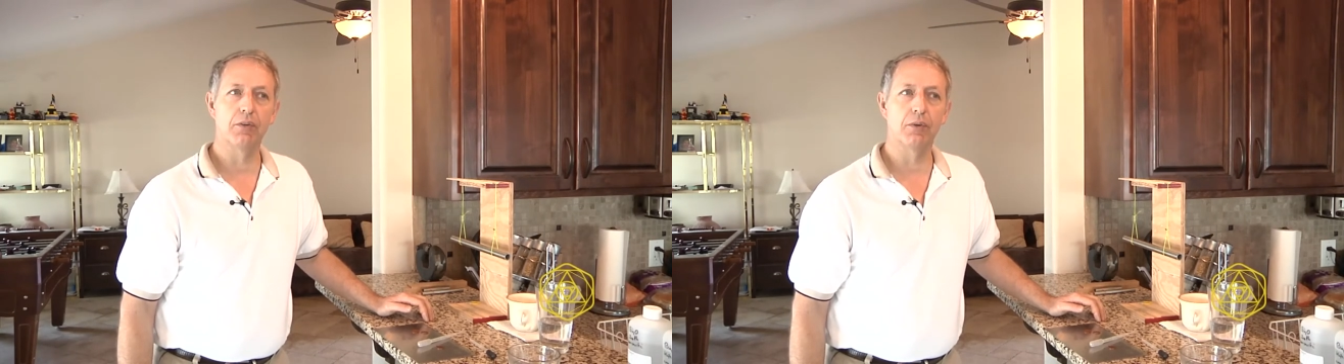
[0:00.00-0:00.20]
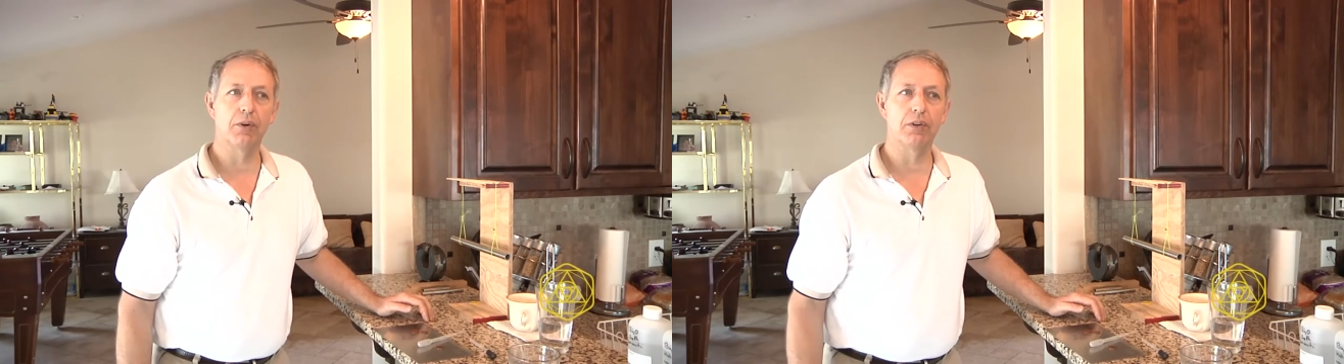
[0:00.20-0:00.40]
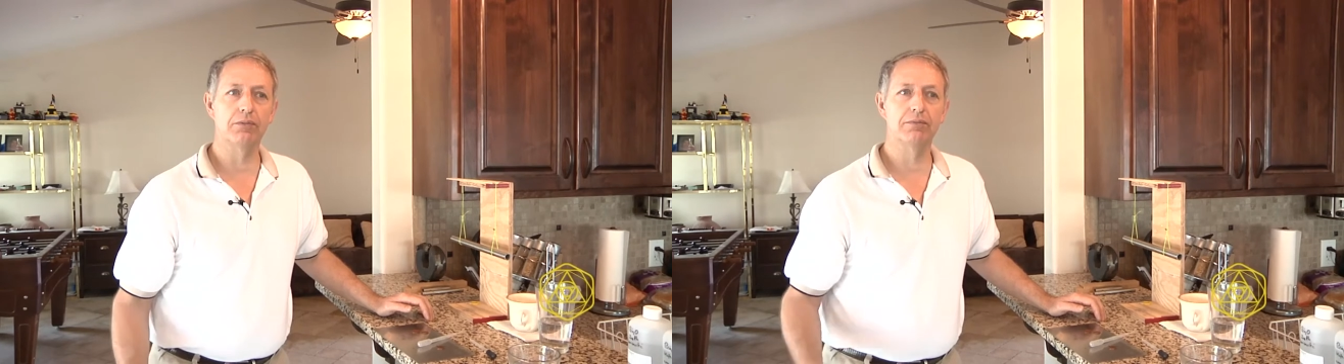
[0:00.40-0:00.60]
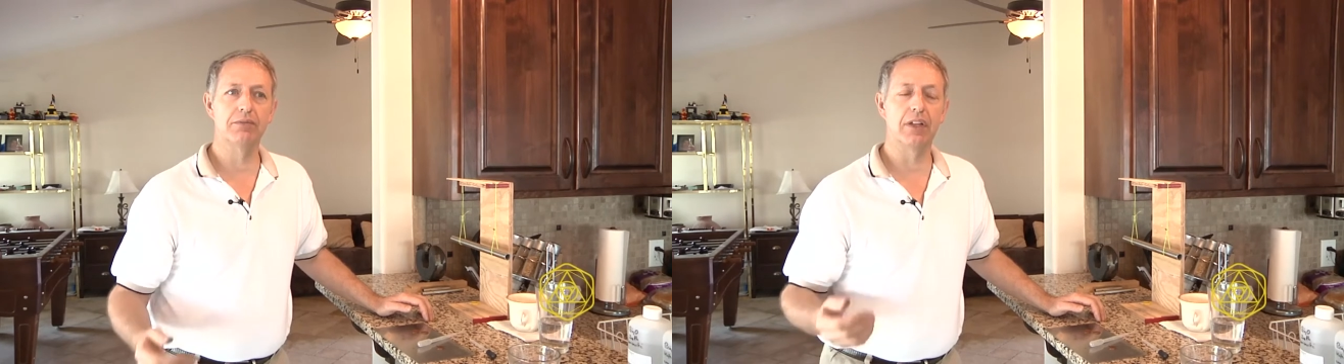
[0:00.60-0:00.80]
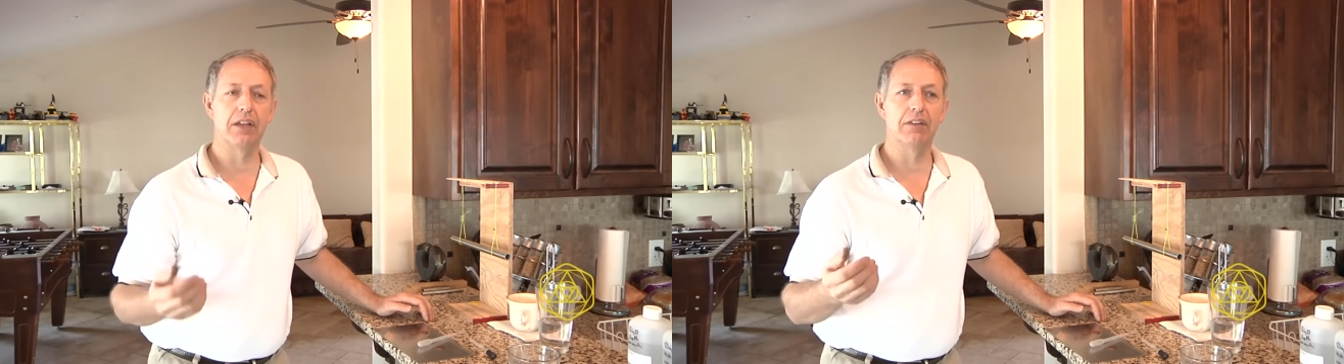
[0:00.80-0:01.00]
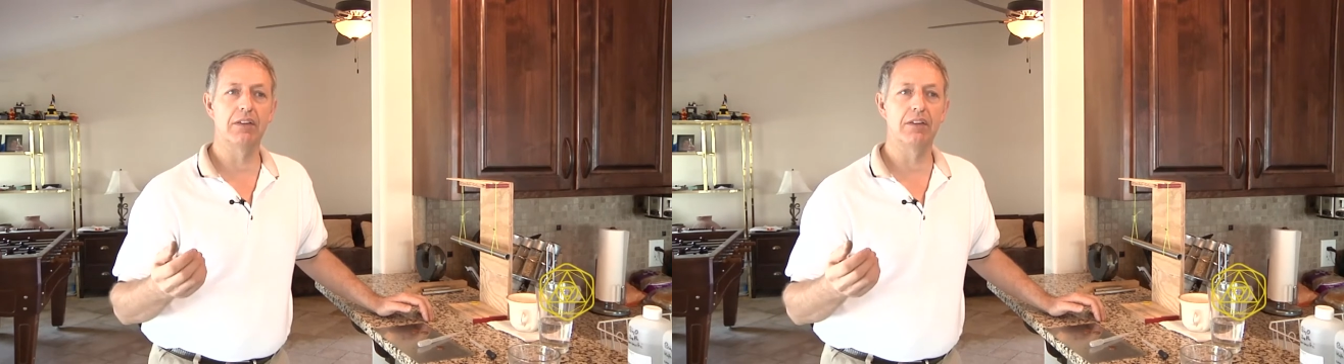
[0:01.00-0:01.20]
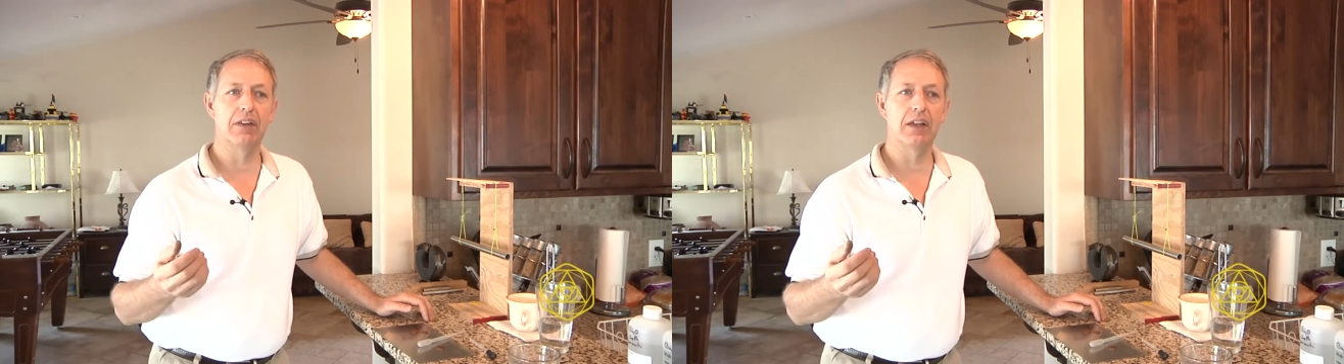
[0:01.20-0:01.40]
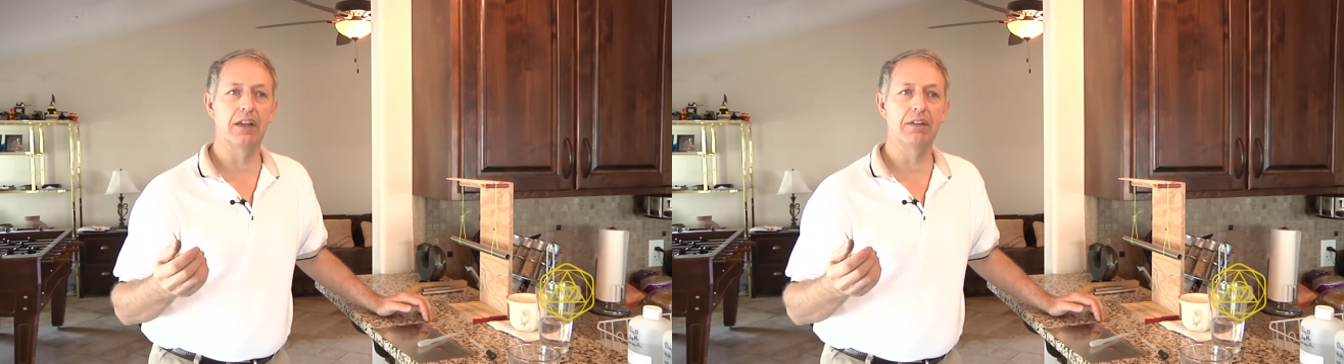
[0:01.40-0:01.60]
Or
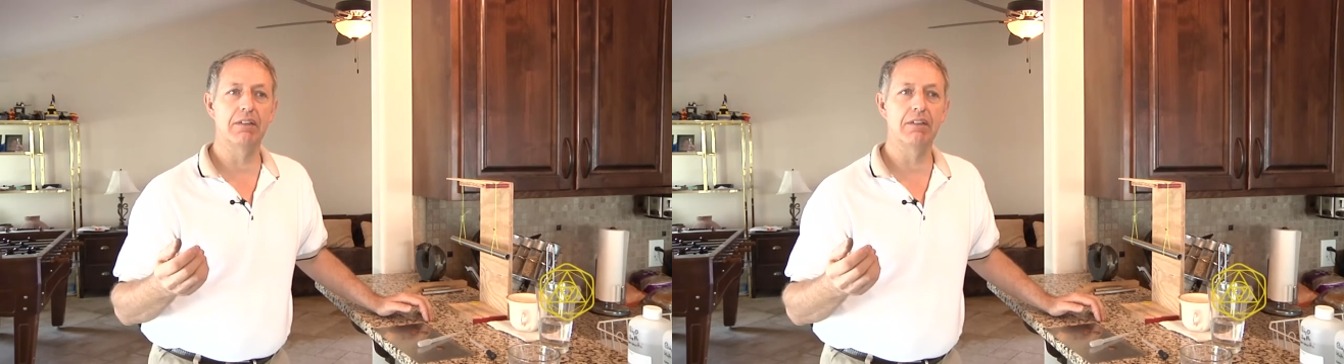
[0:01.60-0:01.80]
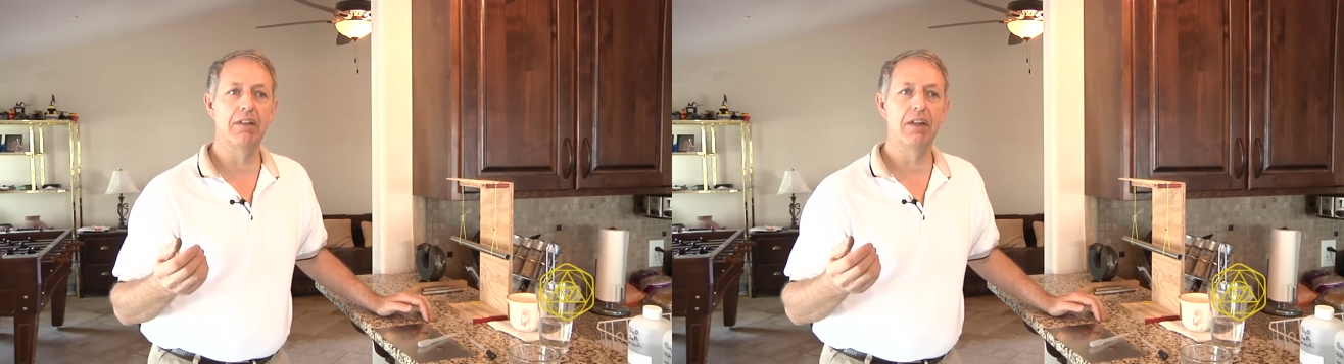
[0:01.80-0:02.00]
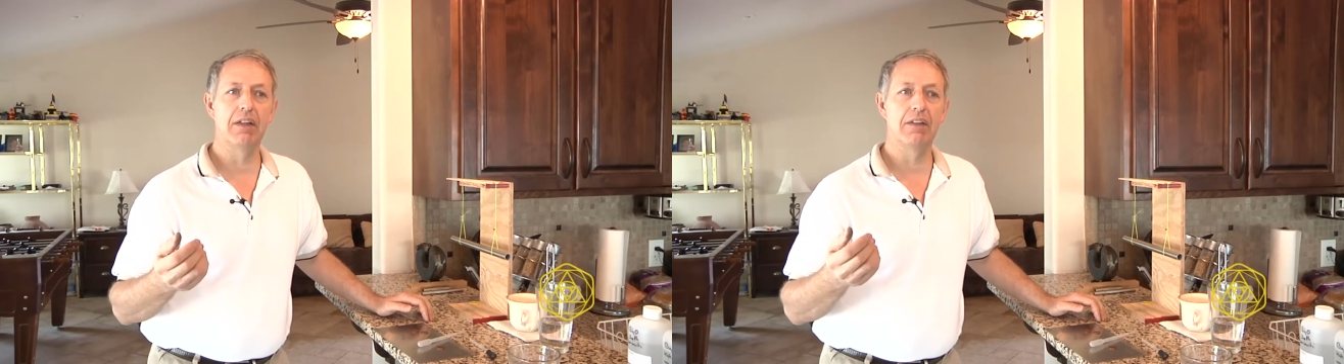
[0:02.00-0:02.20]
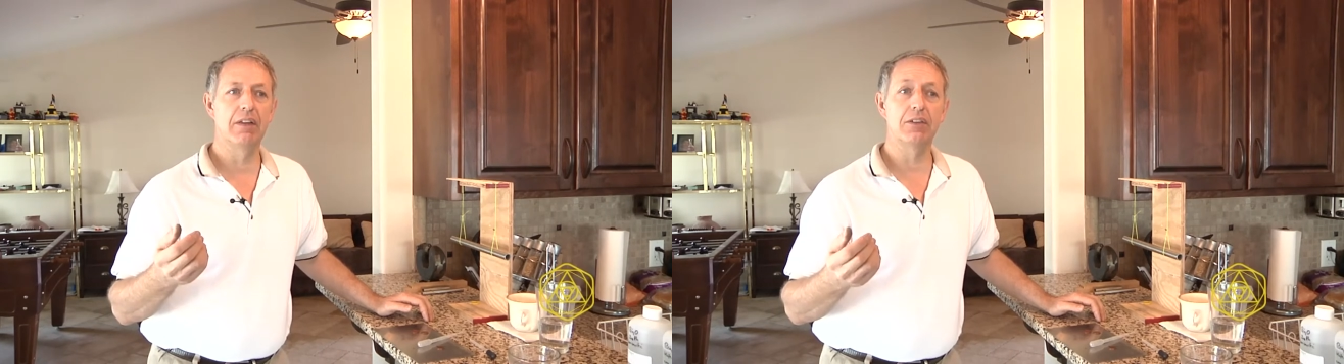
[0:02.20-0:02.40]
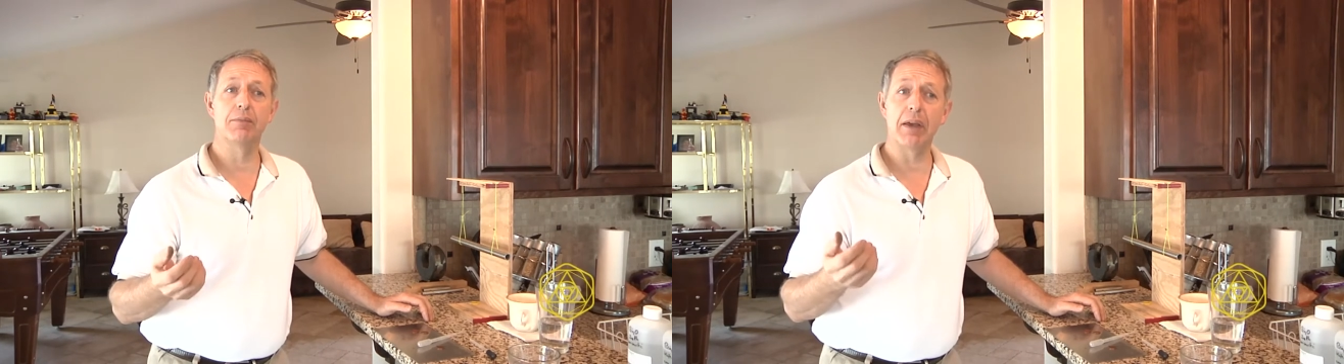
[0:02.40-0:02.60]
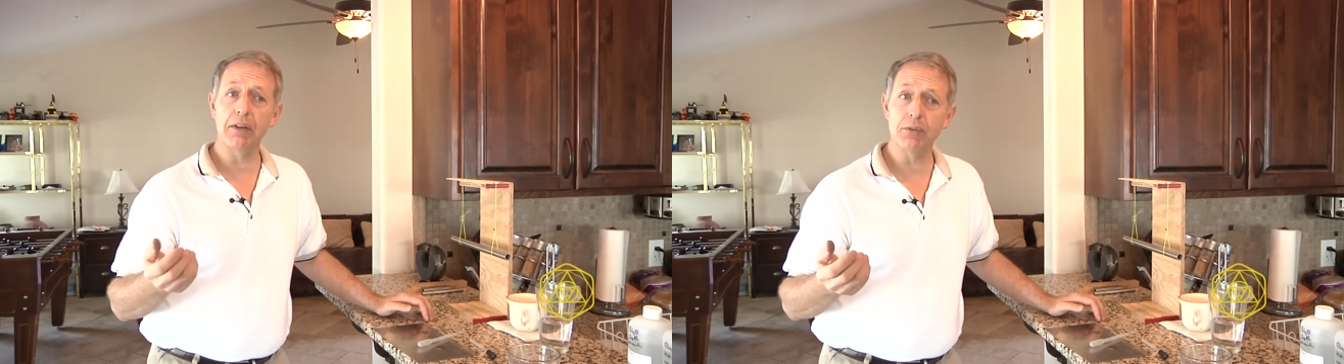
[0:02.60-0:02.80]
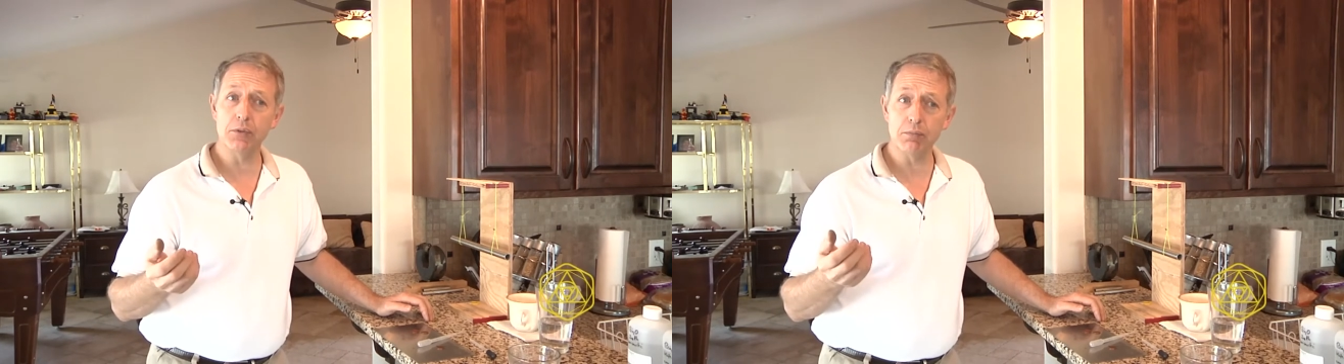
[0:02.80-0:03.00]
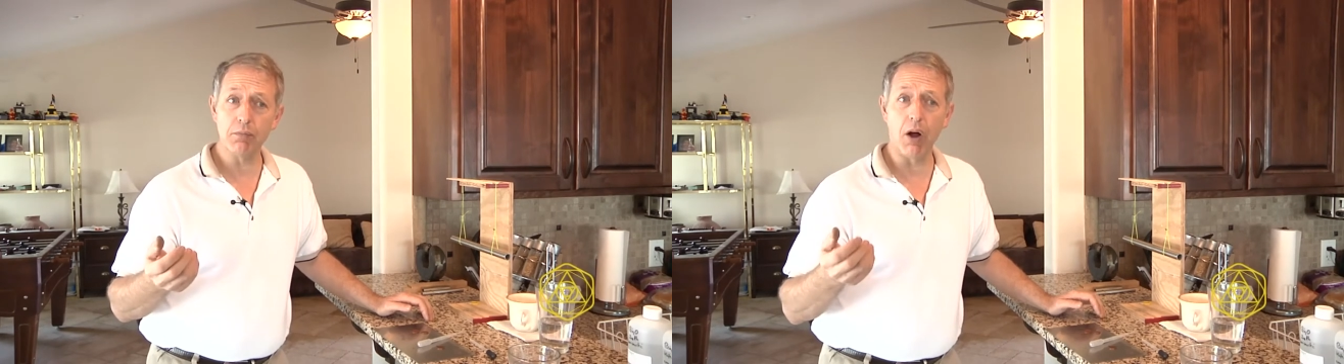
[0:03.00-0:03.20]
they doesn't make them
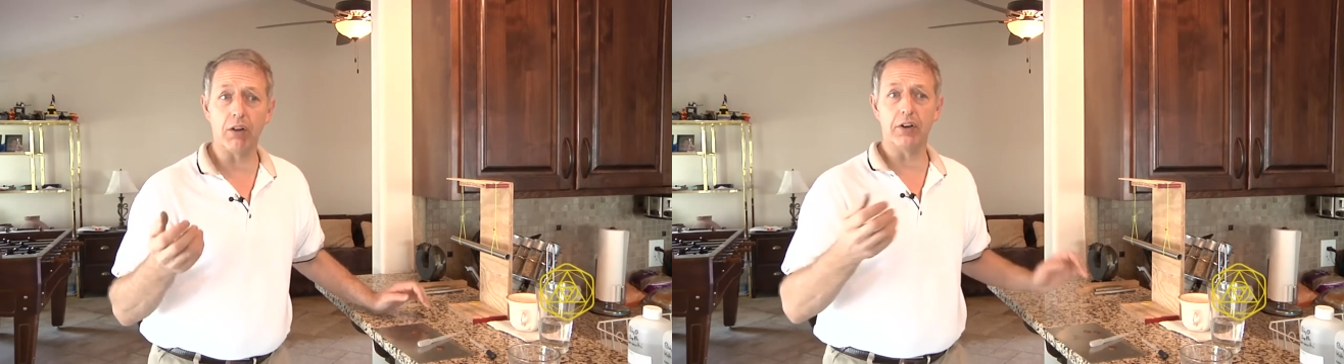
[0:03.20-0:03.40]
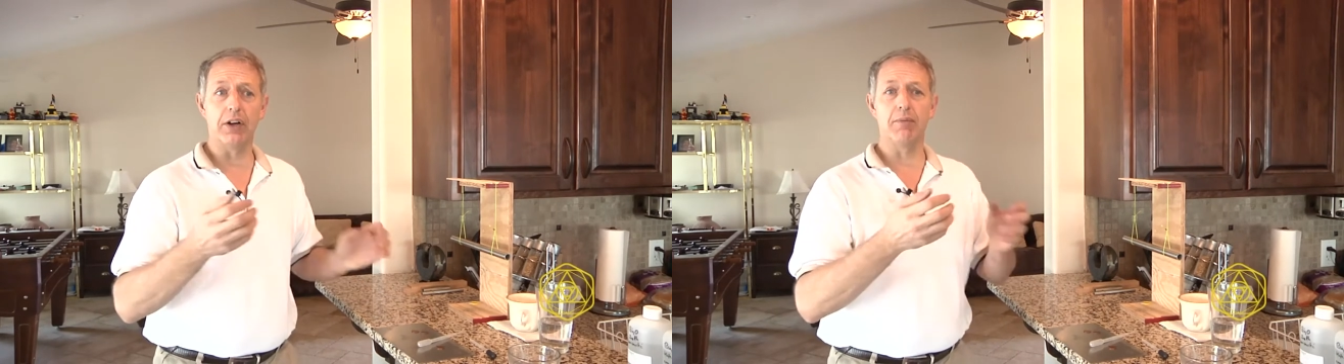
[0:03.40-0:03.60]
smaller.